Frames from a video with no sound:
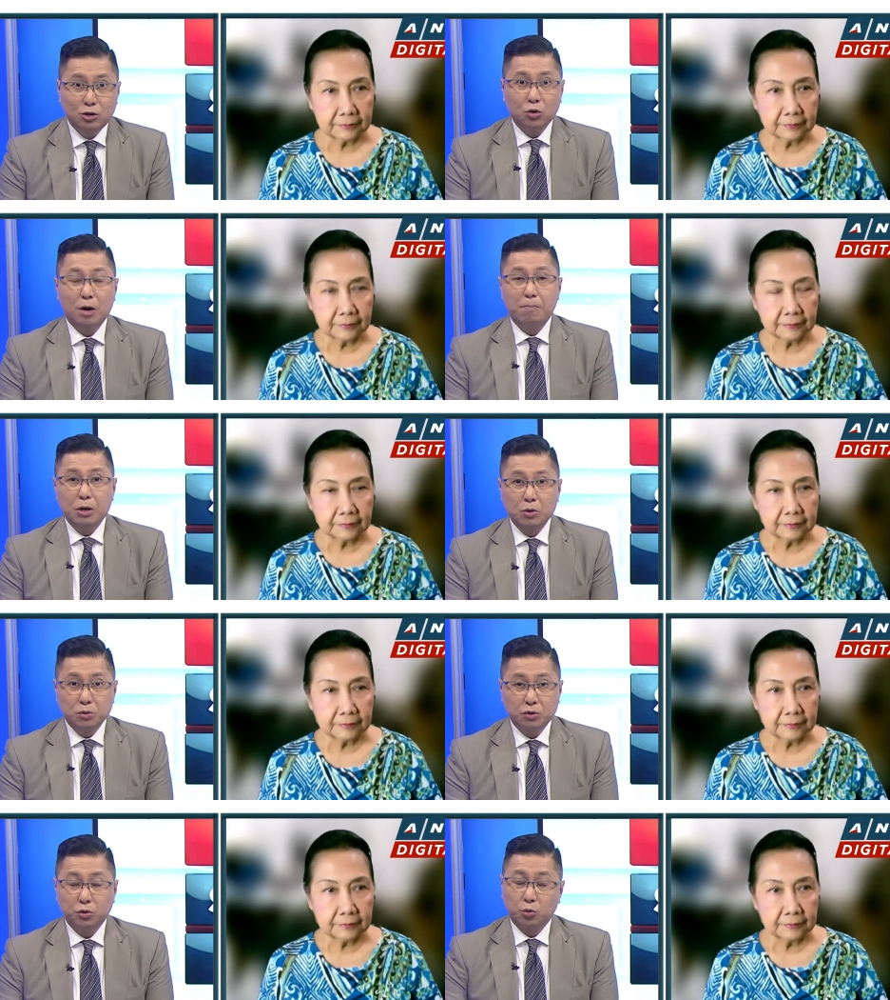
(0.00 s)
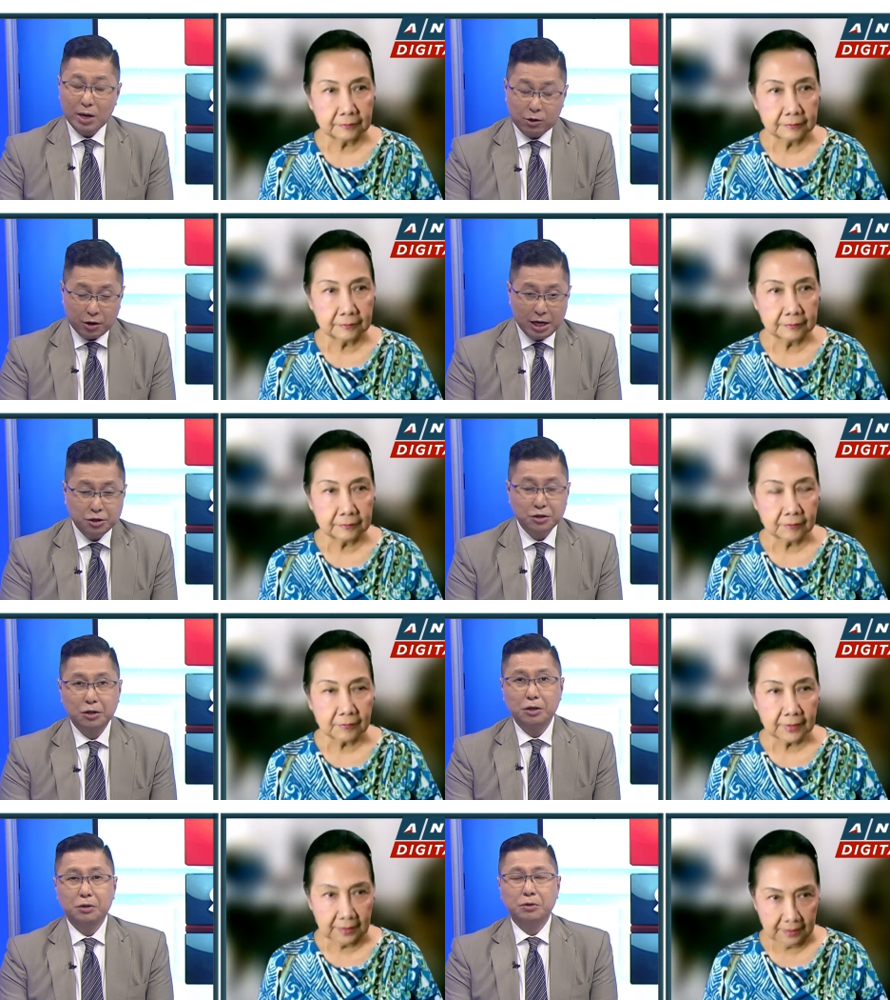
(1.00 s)
Speaker 1: to abuse, to
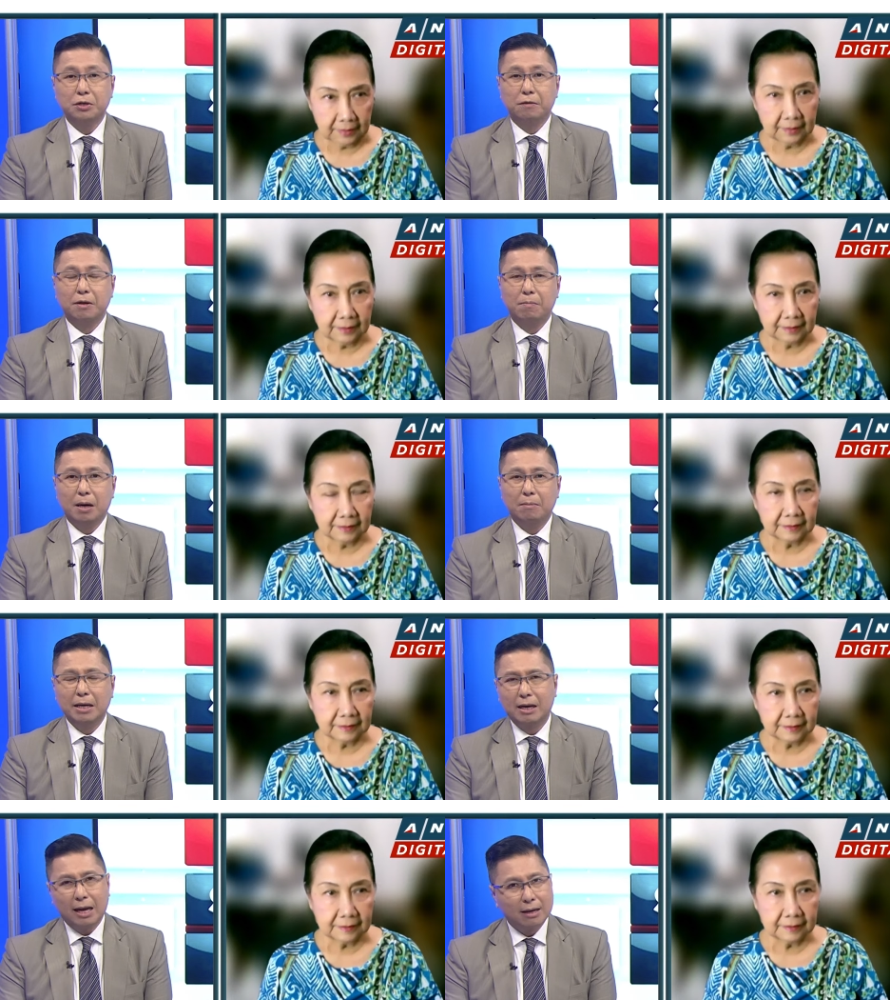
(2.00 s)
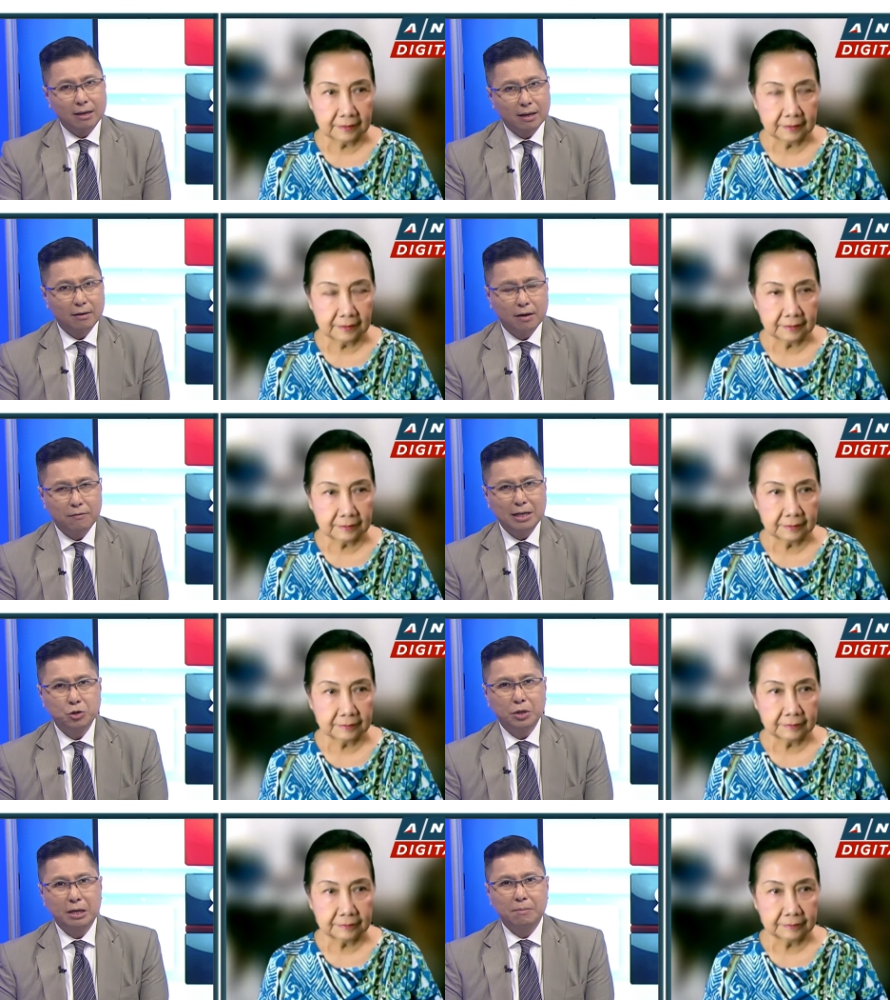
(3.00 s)
recreational use of the public and uh,
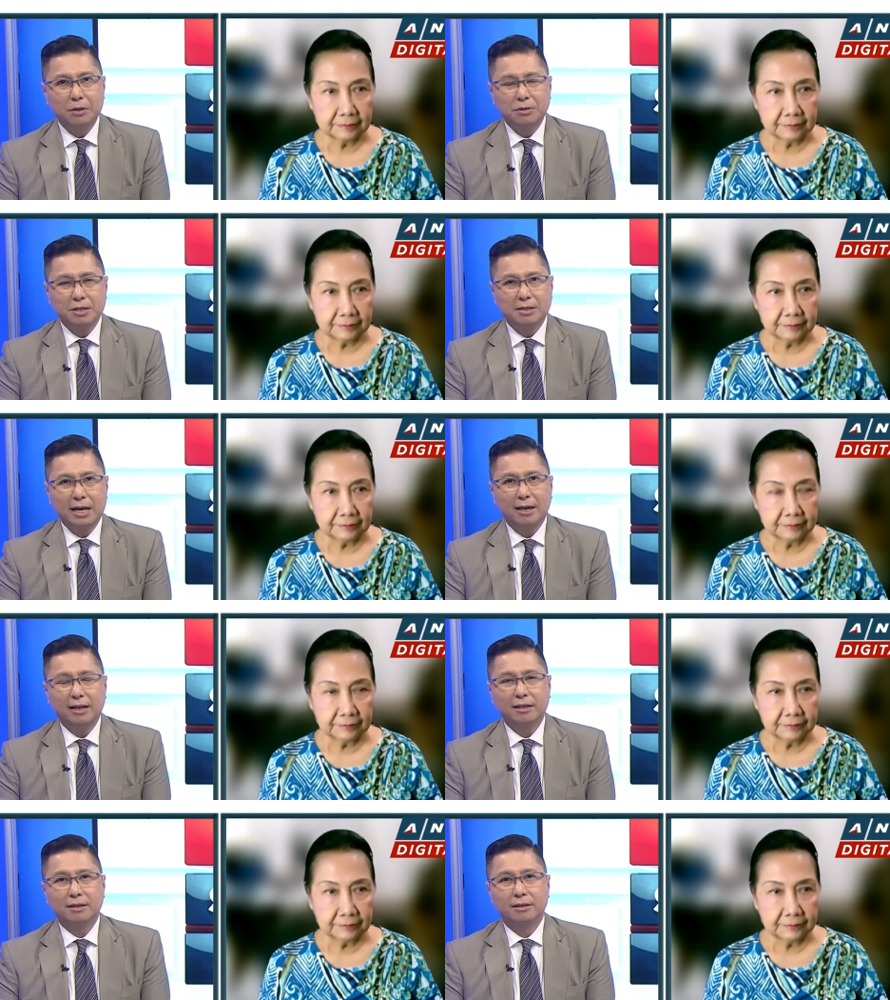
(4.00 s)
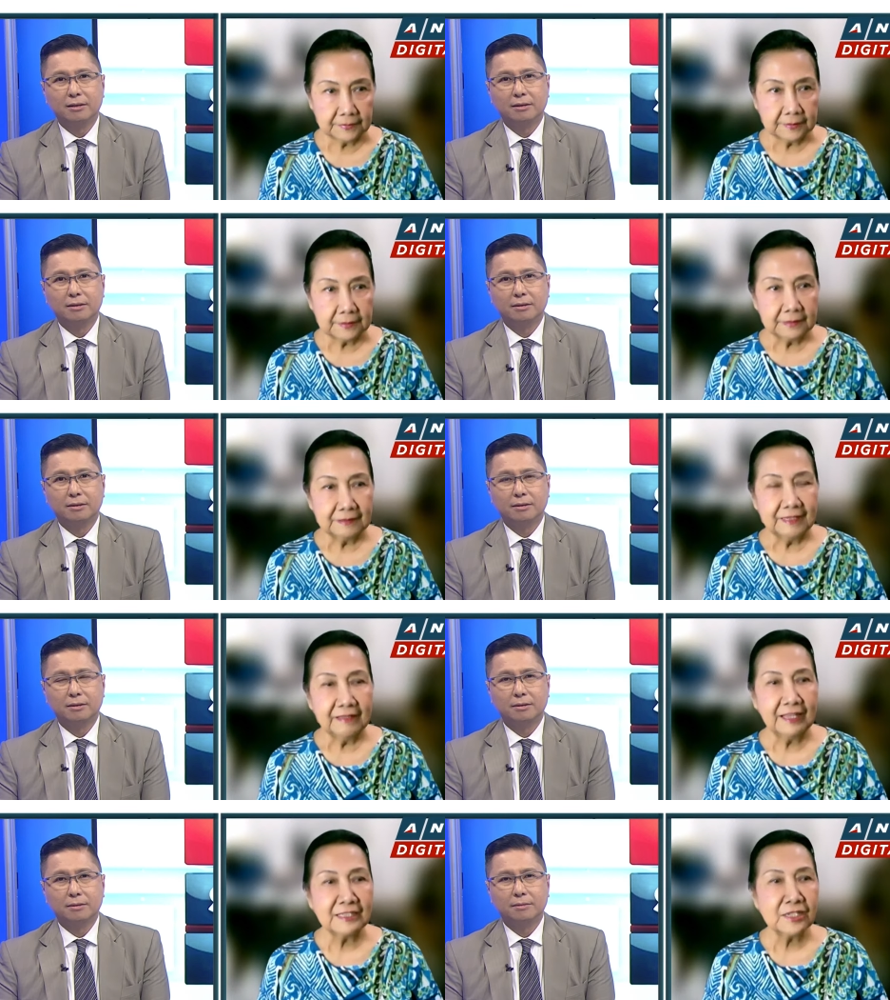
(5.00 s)
eventually abuse. Is that it?
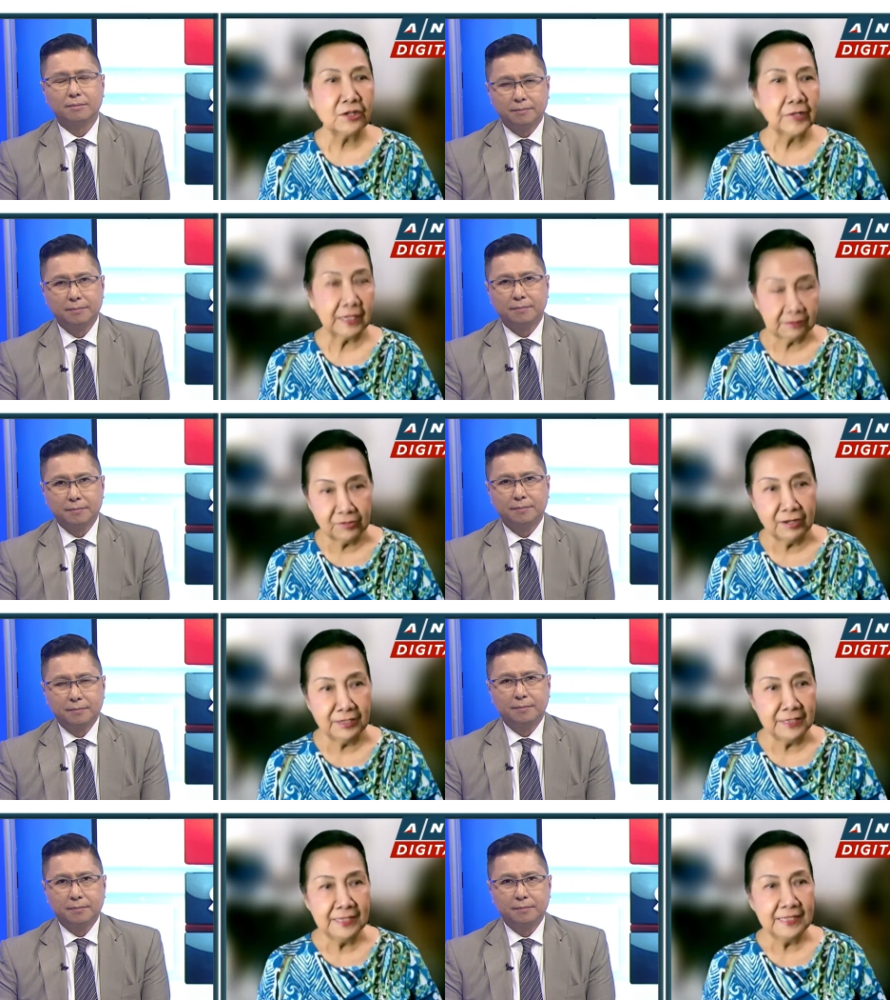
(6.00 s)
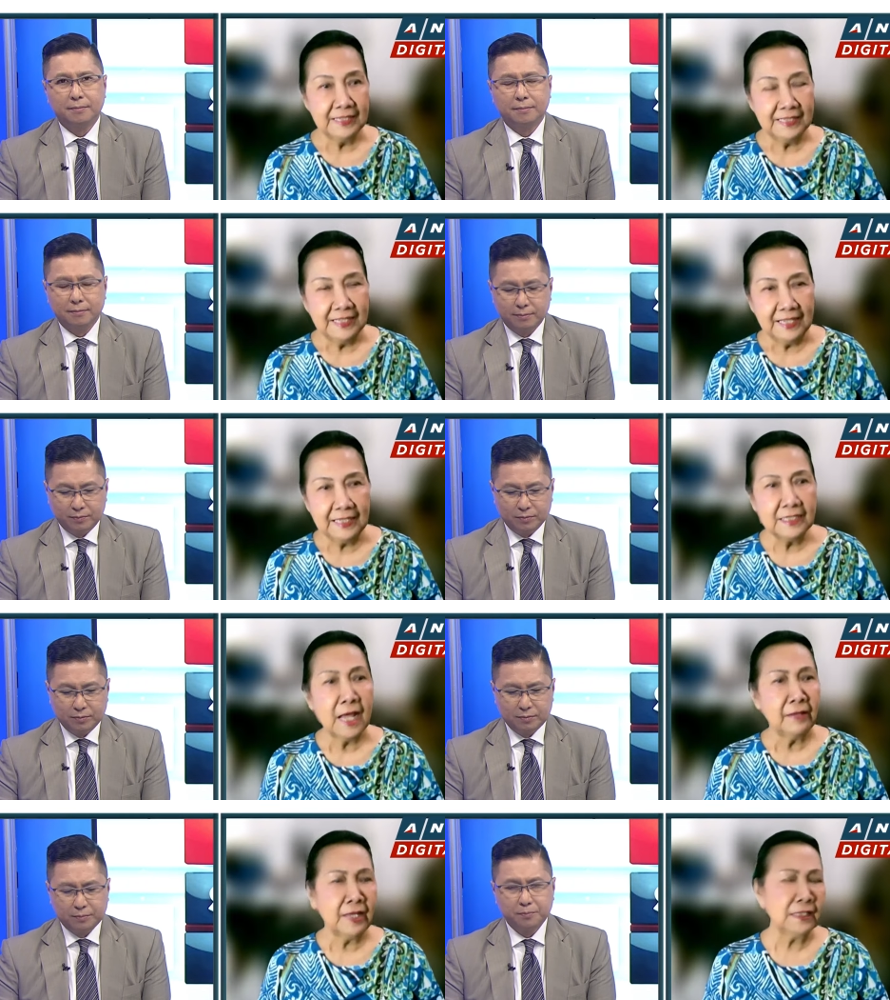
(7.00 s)
Speaker 2: That's correct, Ron. Mm-hmm. And th
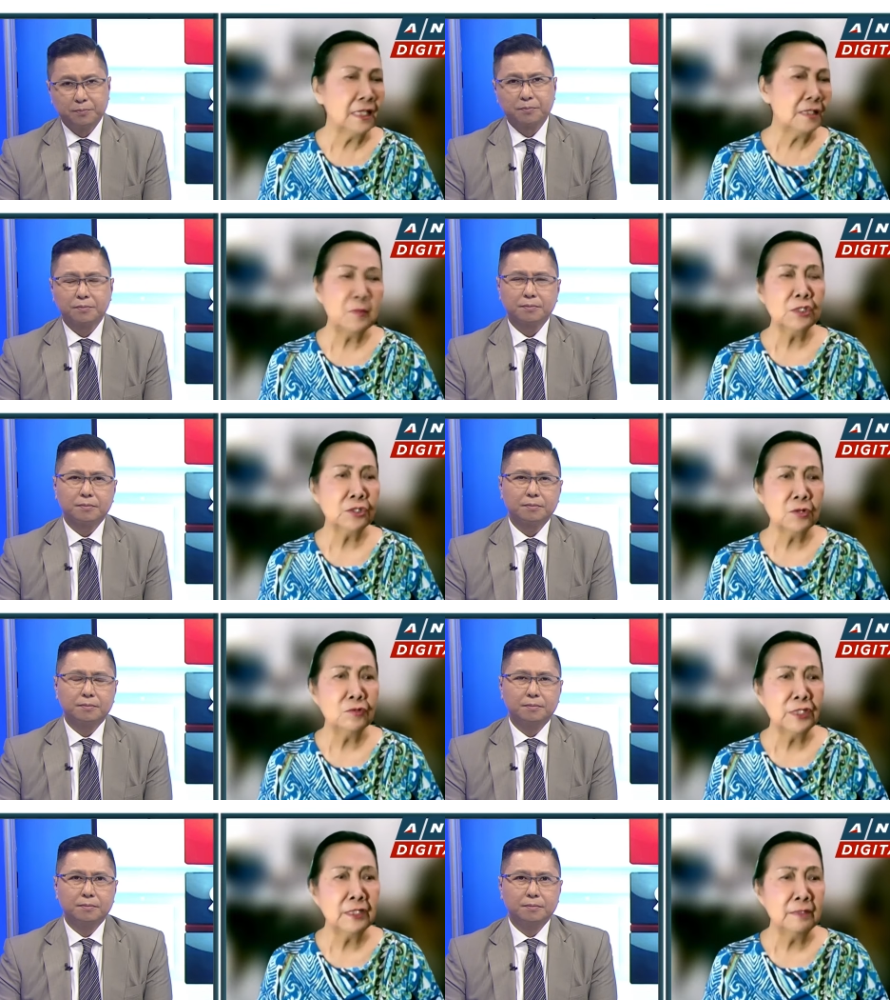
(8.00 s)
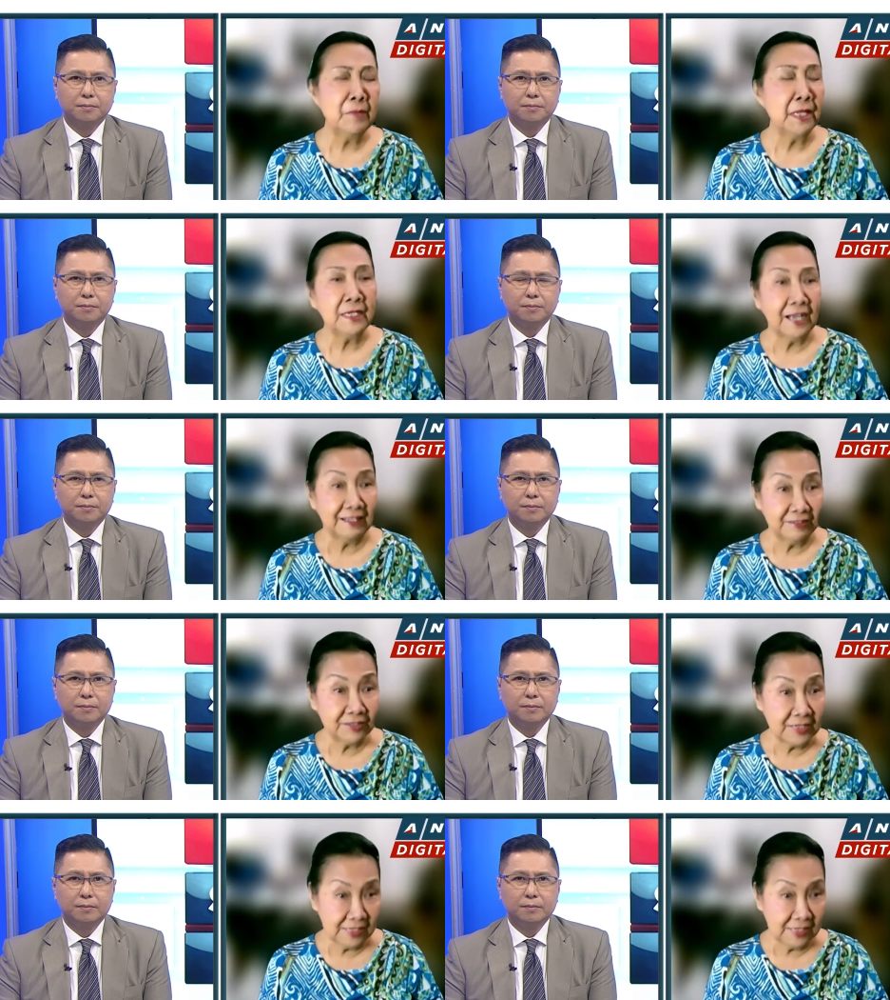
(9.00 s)
that has been shown in many countries,